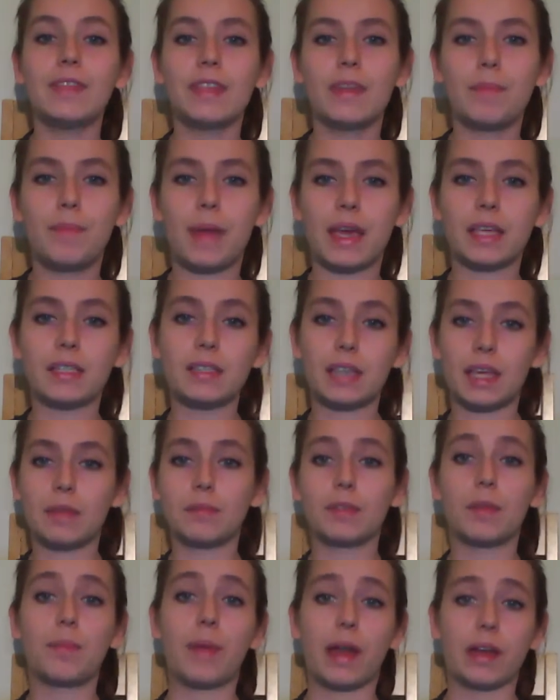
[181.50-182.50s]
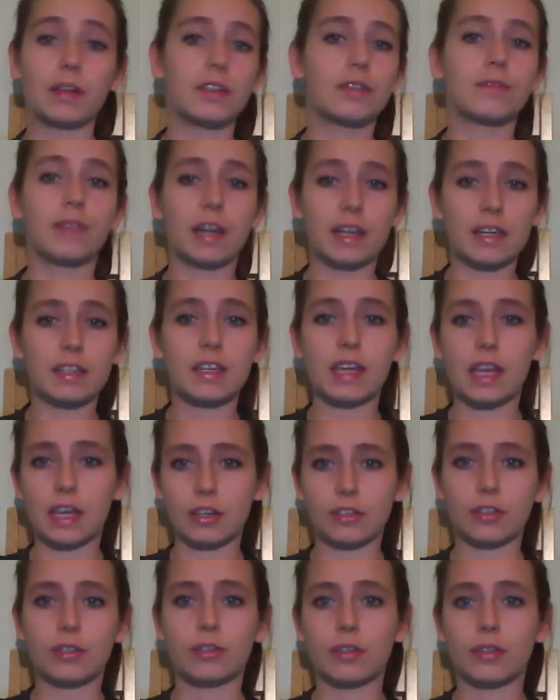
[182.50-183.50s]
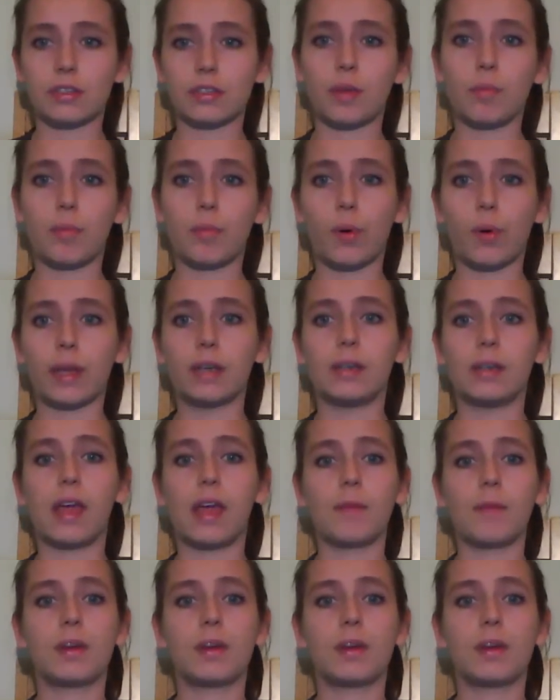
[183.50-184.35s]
the best teams are bound to run into issues at some point,